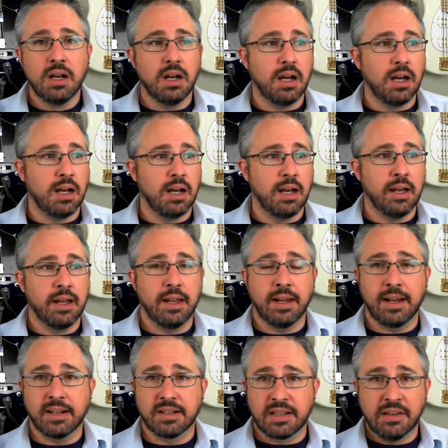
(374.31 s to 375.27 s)
It
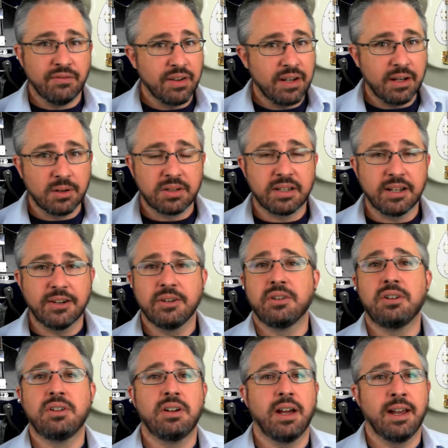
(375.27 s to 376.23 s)
gets the video signal